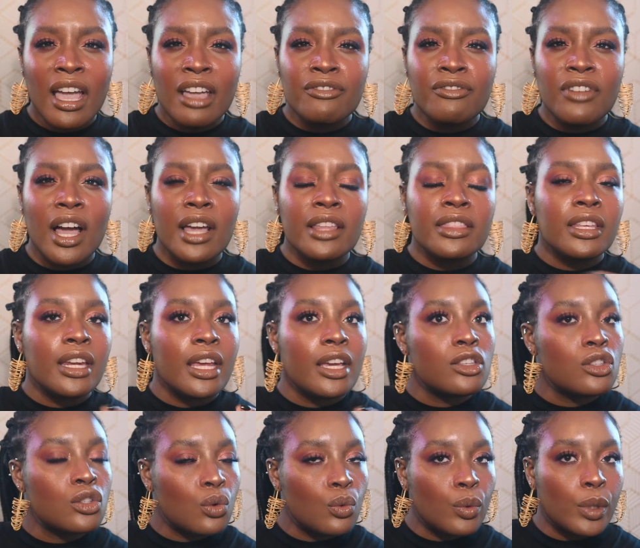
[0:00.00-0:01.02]
I find that
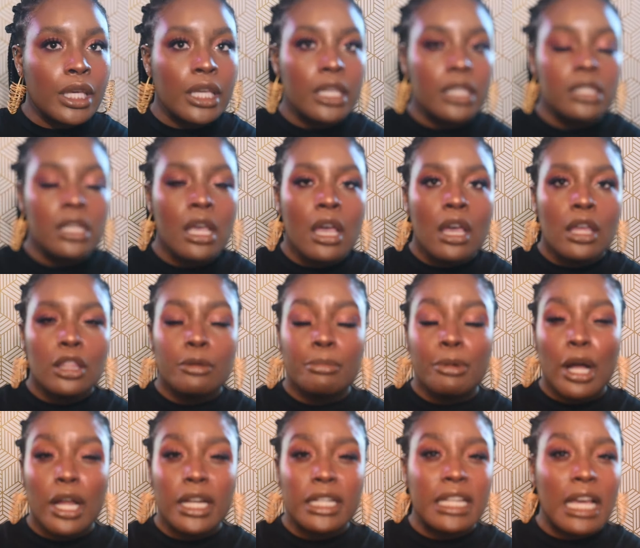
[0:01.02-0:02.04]
I squeeze the
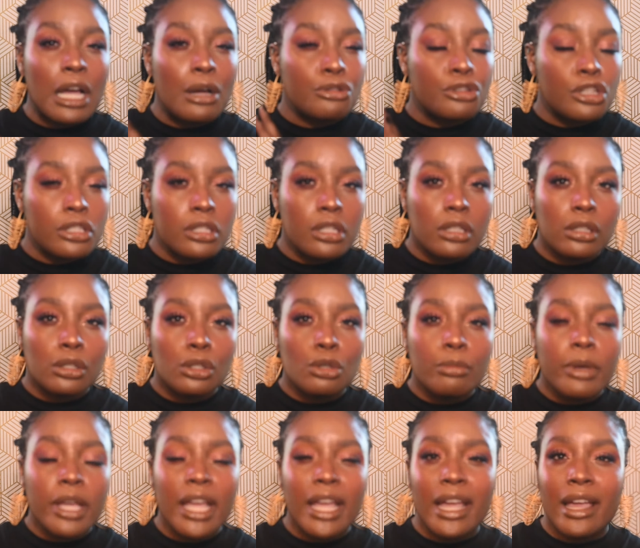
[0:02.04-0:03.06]
product out just a
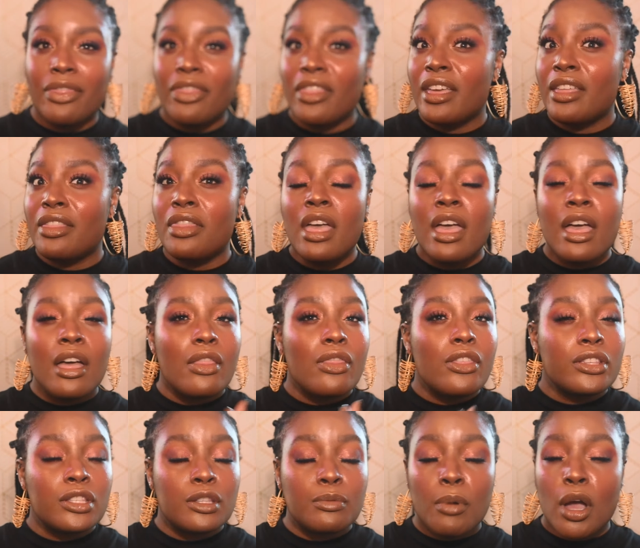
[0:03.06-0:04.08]
little bit, and then
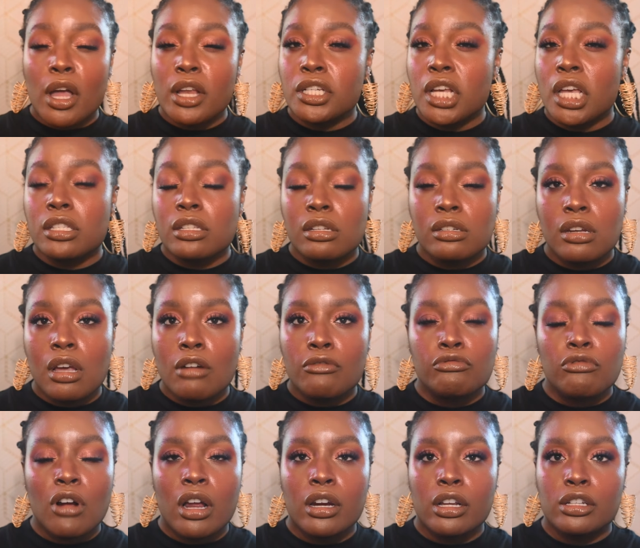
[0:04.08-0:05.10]
the sponge has
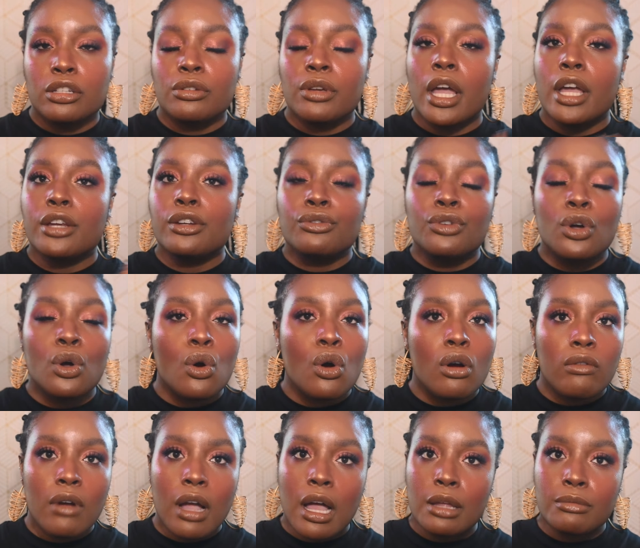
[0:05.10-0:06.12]
enough product to kind of
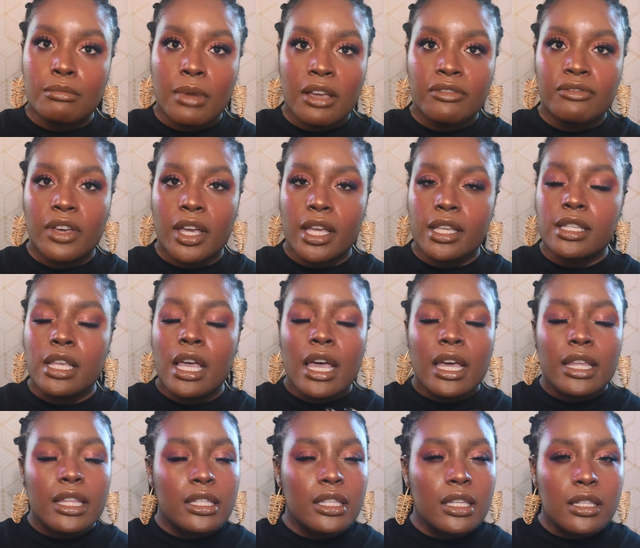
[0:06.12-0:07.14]
go around my face.
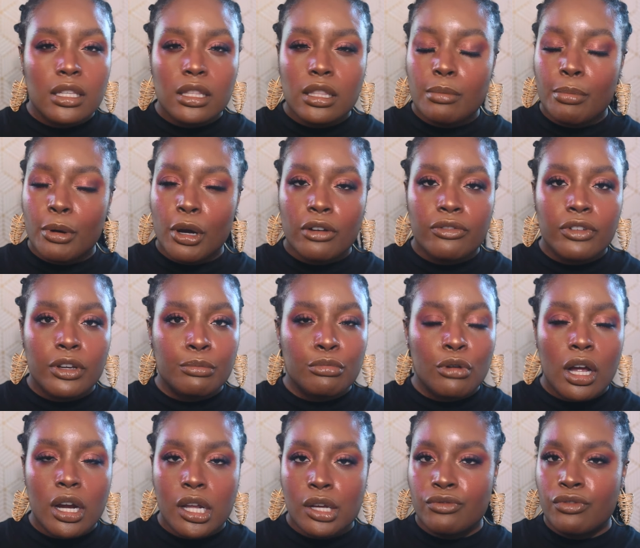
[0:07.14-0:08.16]
This isn't the perfect
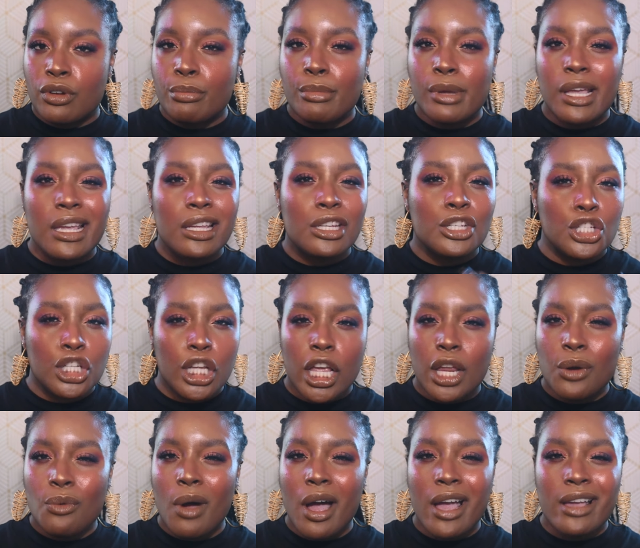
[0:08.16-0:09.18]
product for me,
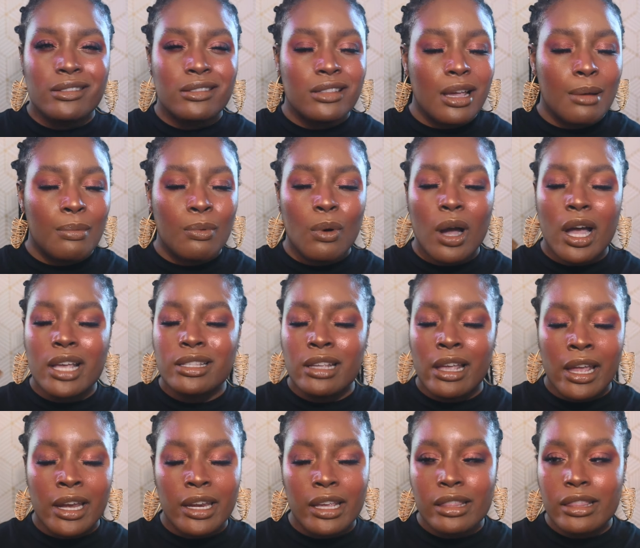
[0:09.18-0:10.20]
shade-wise,
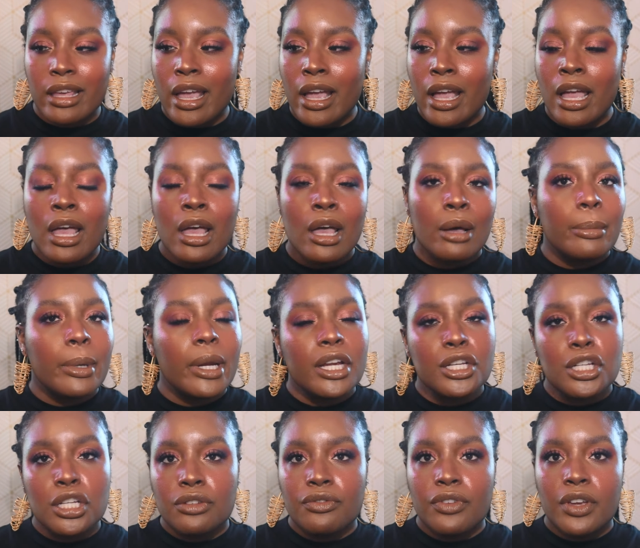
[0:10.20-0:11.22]
depth-wise, anything, but
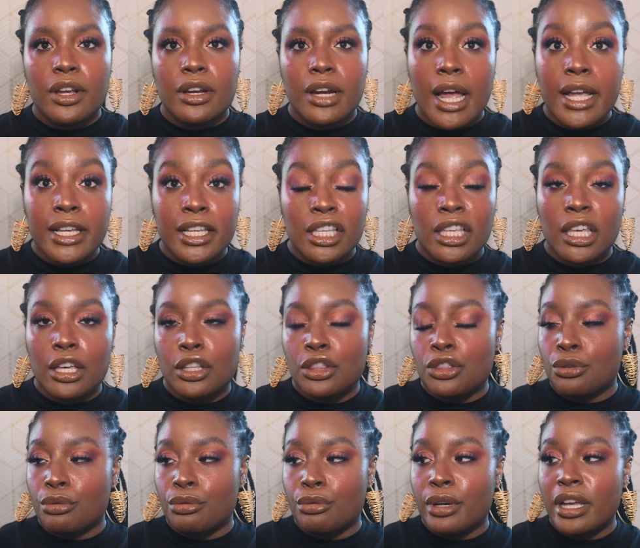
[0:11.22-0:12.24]
I just figured I could
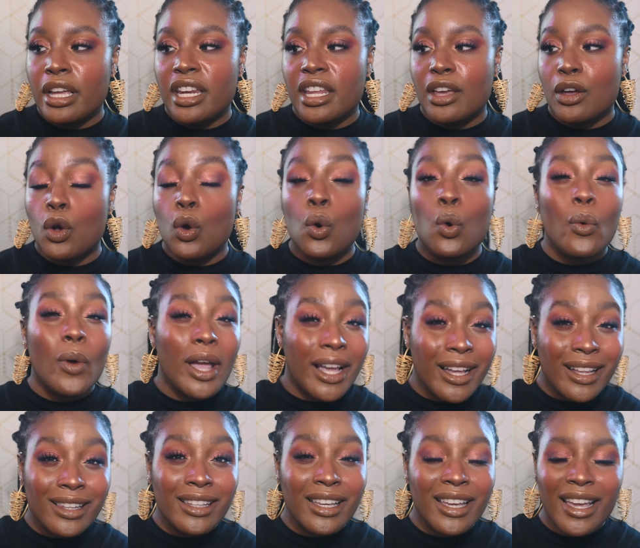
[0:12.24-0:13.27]
get through it
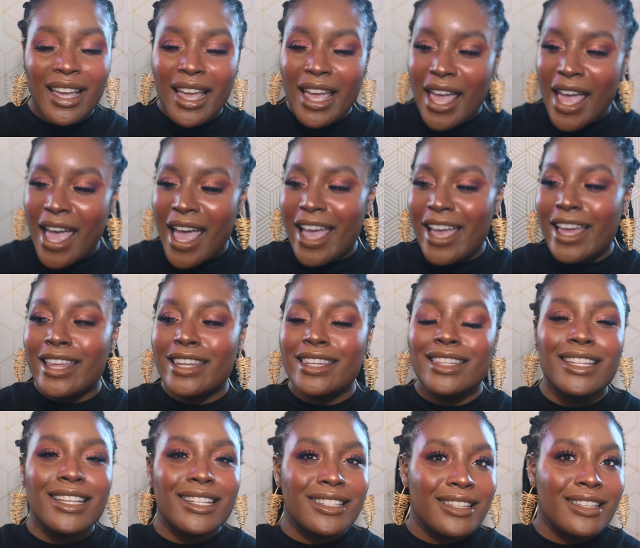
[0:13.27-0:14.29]
quickly,
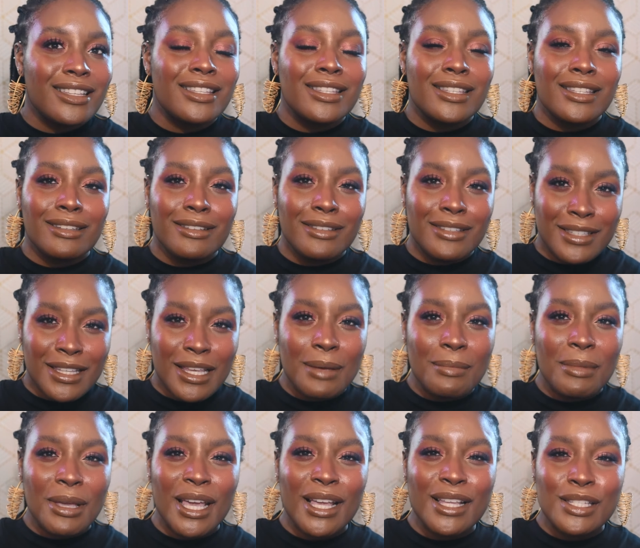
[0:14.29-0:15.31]
and this is
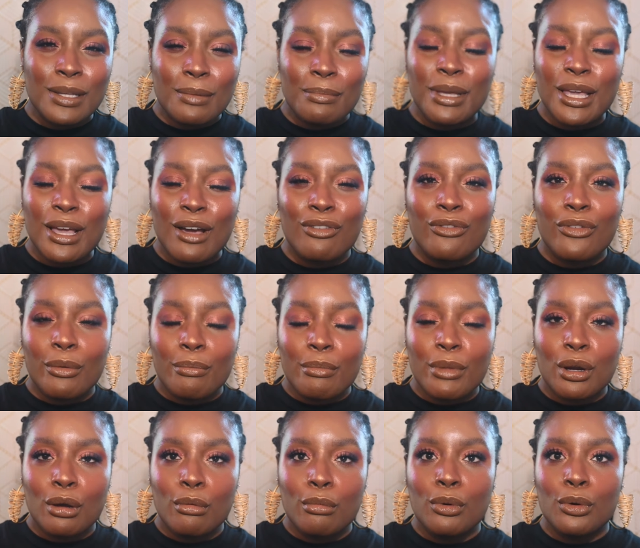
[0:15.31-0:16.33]
seeming to be a
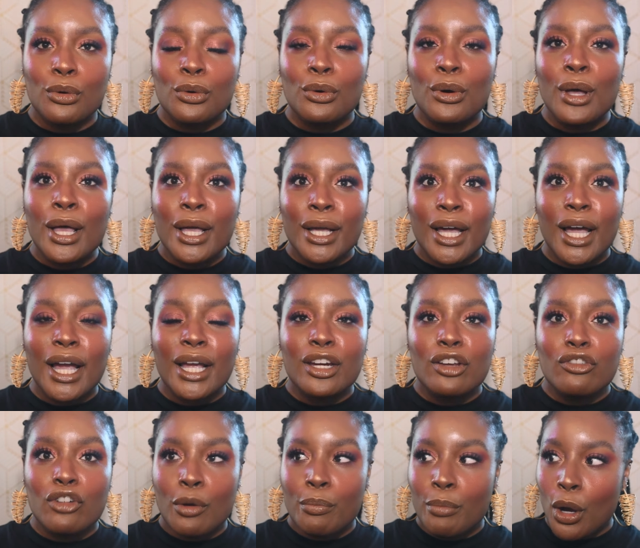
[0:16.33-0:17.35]
formidable
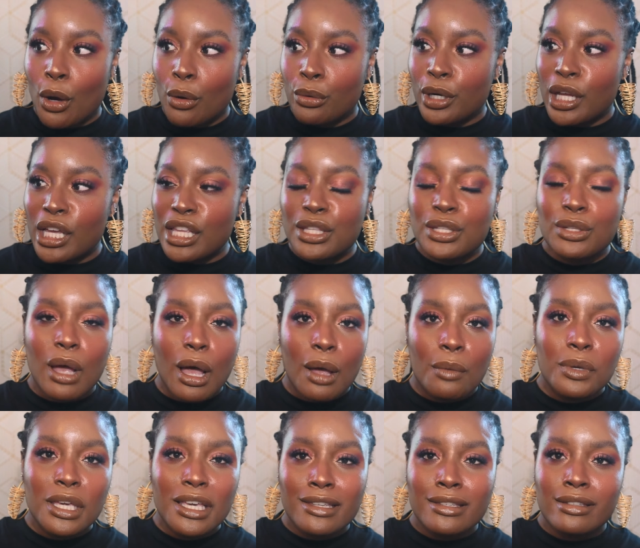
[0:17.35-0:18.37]
kind of opponent. So
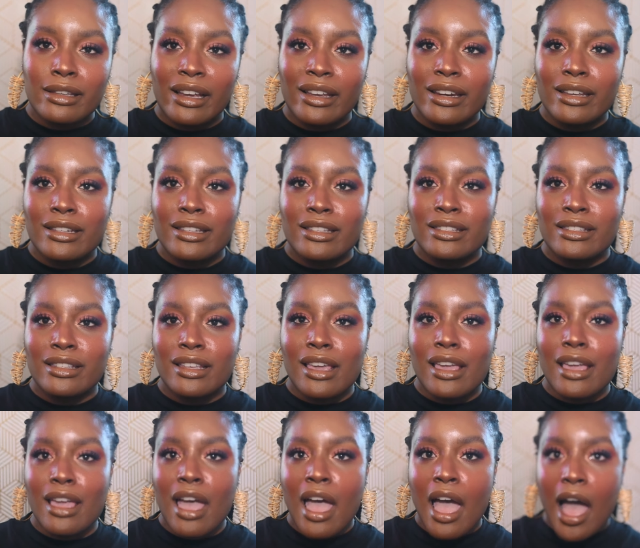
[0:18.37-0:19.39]
I'll be excited to
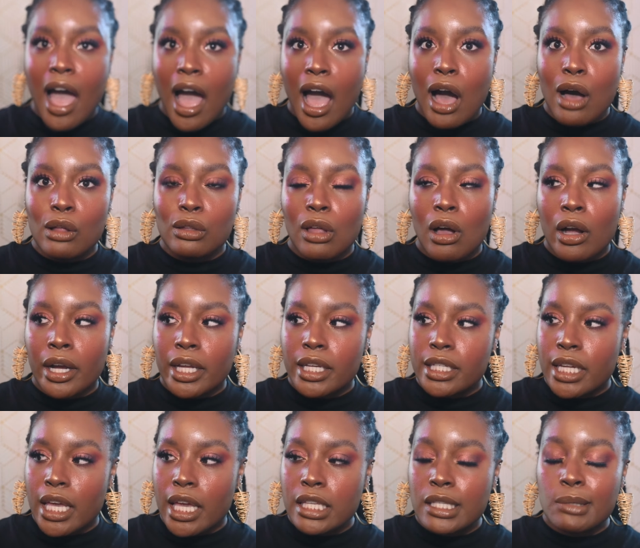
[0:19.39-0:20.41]
see how long
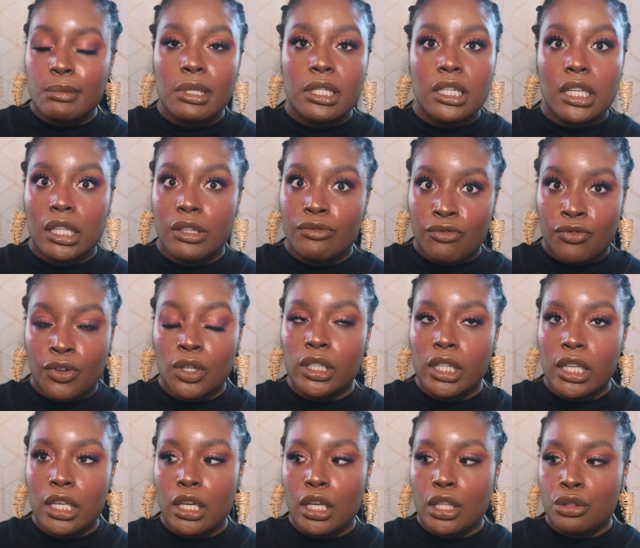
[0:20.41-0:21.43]
it takes me to
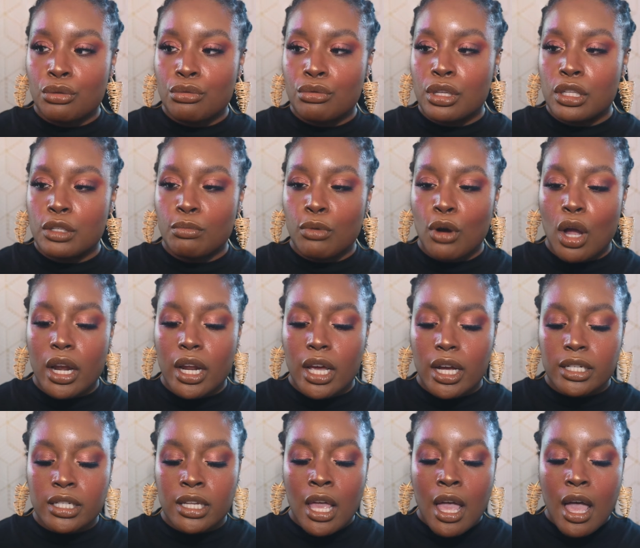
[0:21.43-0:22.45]
fully get through this
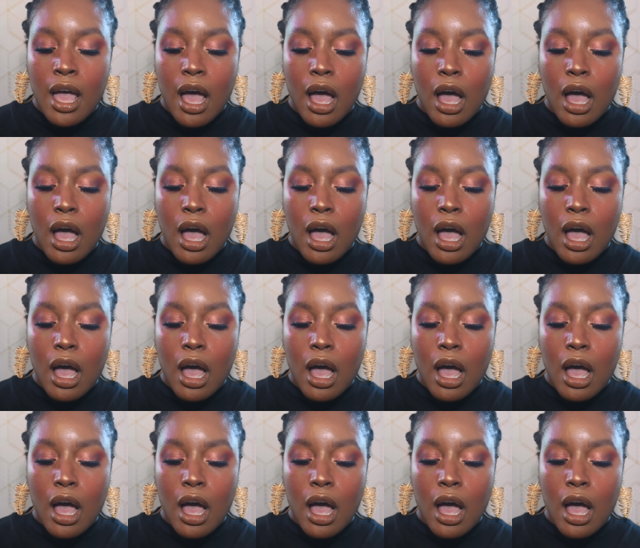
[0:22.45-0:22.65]
product.